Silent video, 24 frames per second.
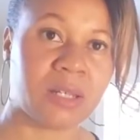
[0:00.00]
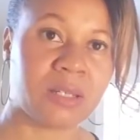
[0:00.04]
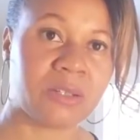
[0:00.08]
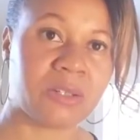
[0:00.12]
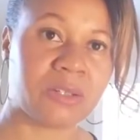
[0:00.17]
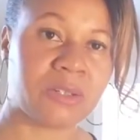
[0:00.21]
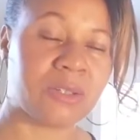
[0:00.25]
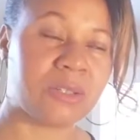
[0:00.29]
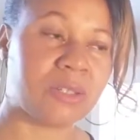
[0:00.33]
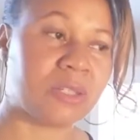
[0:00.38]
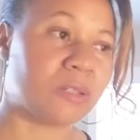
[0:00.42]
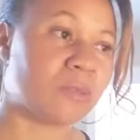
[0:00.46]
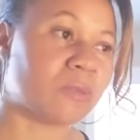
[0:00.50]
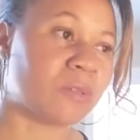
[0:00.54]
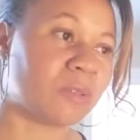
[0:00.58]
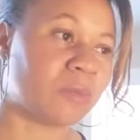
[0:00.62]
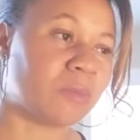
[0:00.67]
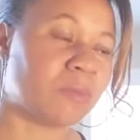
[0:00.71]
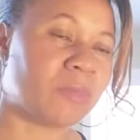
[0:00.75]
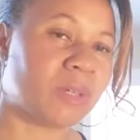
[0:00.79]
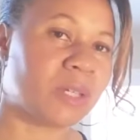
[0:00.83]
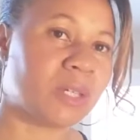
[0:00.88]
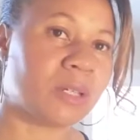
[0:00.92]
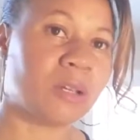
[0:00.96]
to deal with
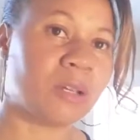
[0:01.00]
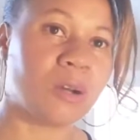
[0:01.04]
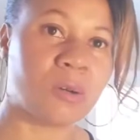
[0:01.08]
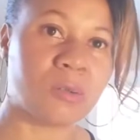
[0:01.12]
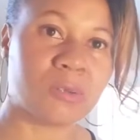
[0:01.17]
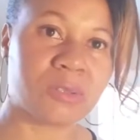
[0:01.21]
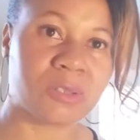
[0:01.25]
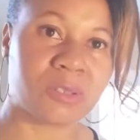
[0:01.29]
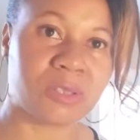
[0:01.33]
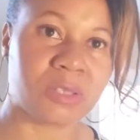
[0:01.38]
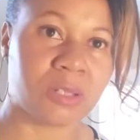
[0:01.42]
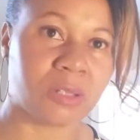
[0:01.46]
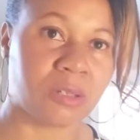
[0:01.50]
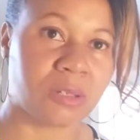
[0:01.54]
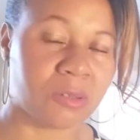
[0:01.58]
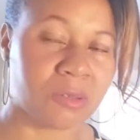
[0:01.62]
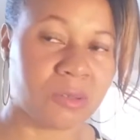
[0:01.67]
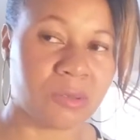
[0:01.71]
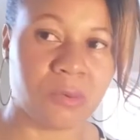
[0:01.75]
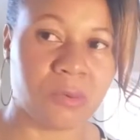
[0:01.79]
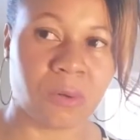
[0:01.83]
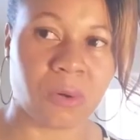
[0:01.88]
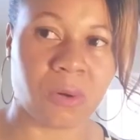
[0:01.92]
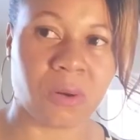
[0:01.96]
men ghosting
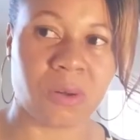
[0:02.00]
you